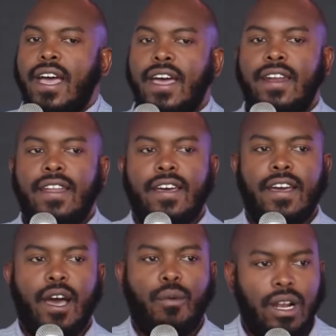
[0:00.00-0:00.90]
and
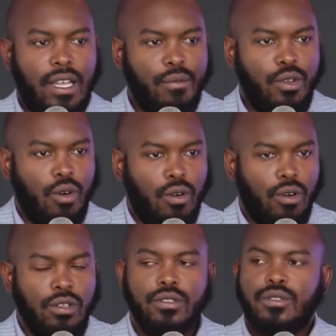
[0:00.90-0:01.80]
uh, I welcome you
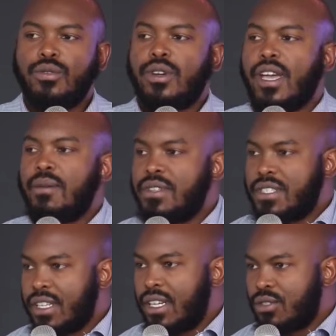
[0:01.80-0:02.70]
all to
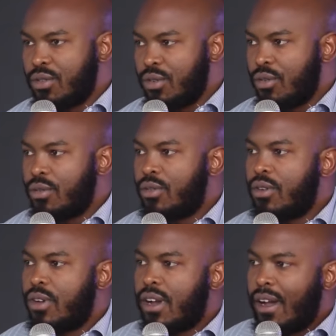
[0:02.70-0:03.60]
KMTC Gatundu
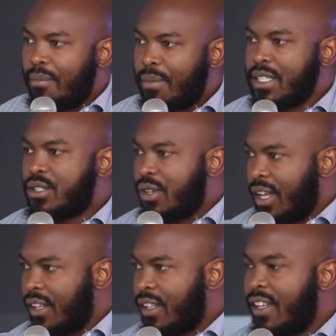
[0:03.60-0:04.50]
campus
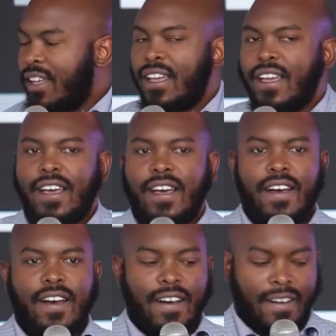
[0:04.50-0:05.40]
today.
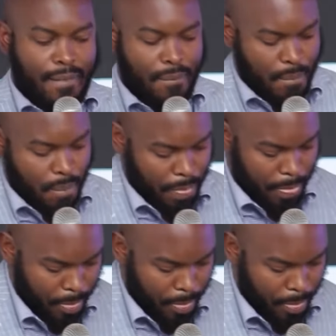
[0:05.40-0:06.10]
Um,